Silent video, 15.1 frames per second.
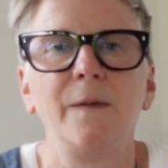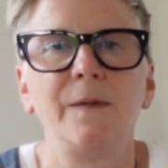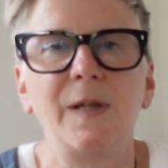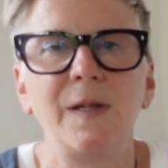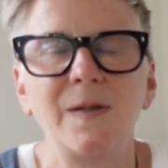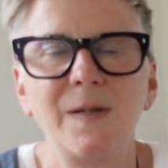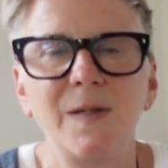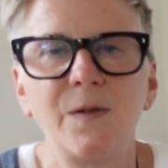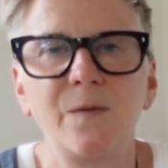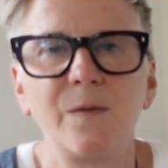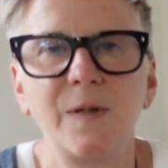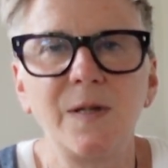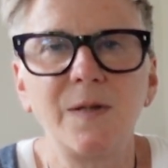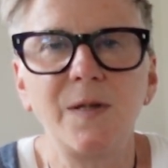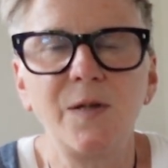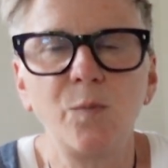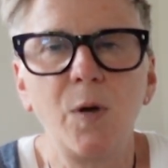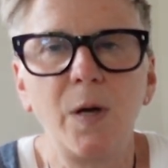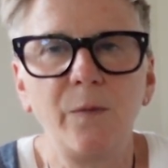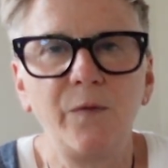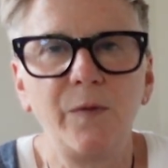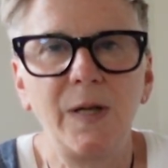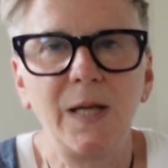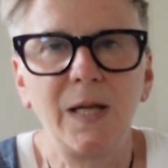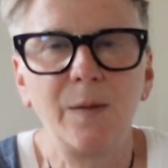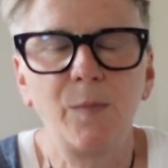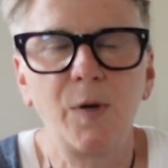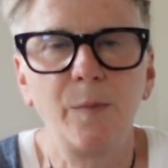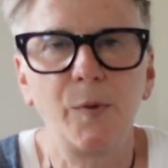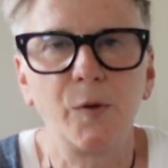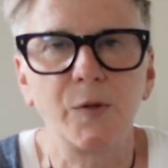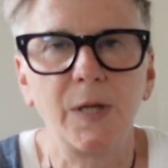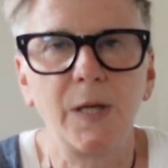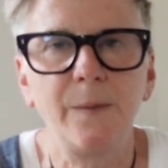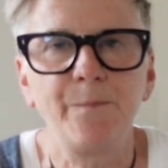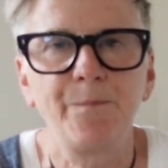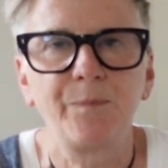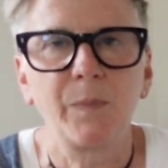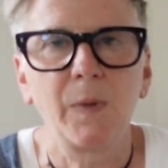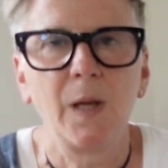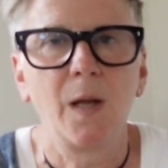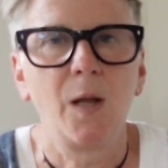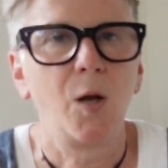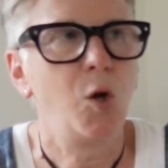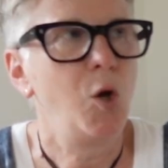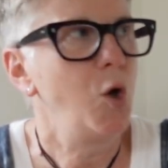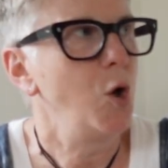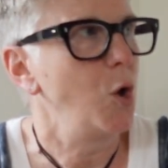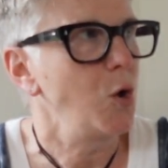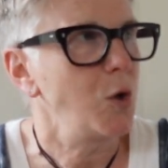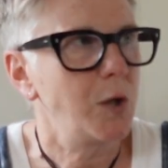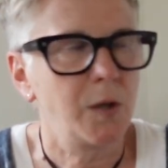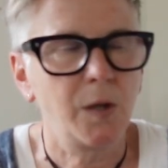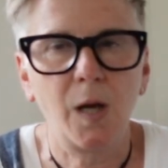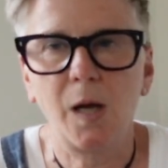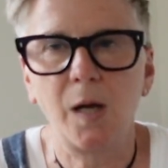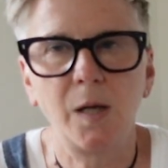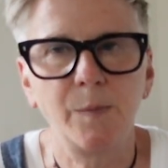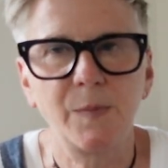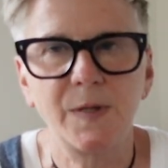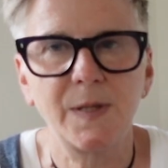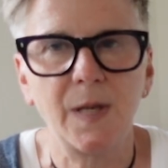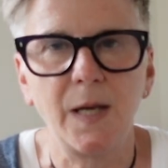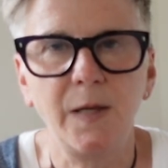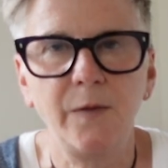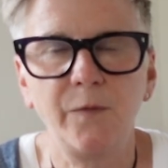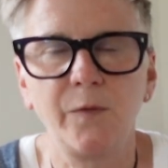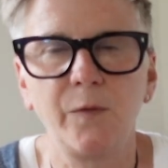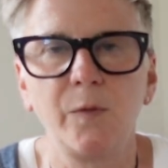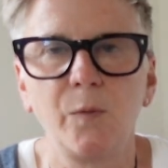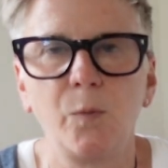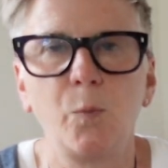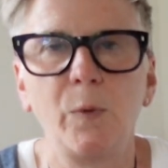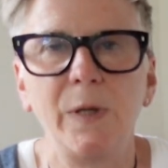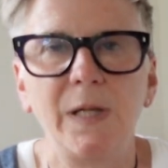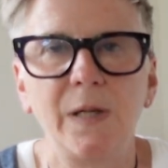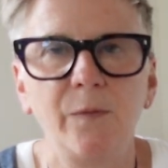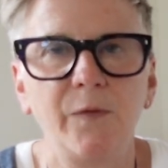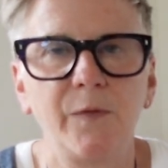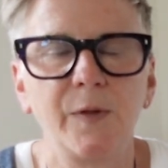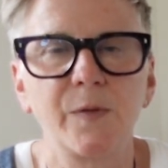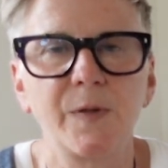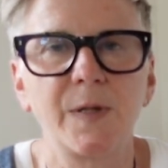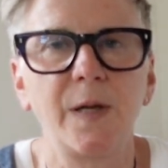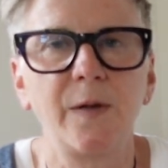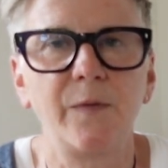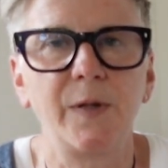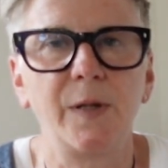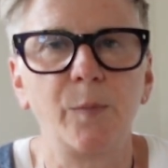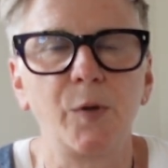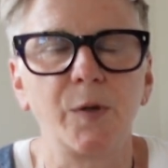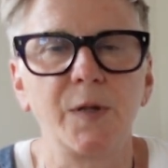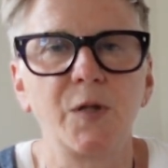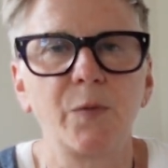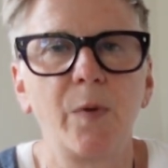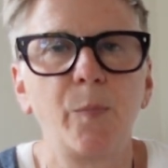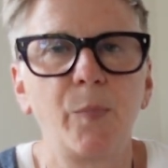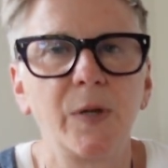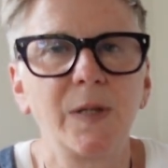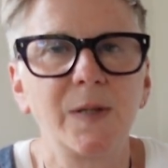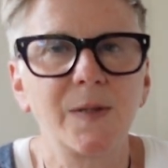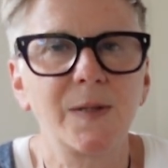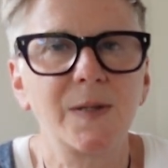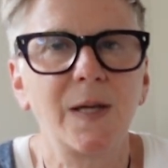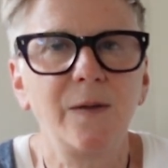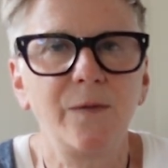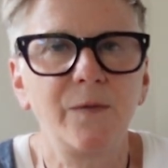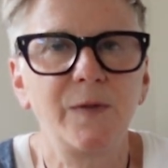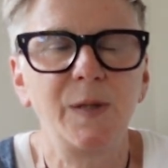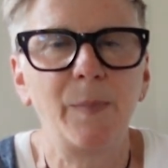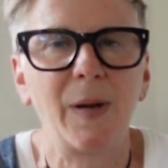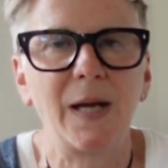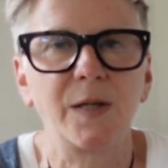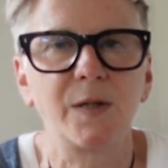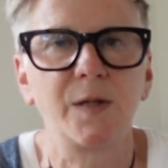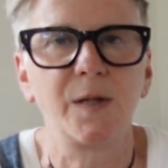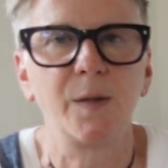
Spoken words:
This is what I'm feeling in my body. Look, I'm safe. We can feel safe in the body. So we're bringing safety back to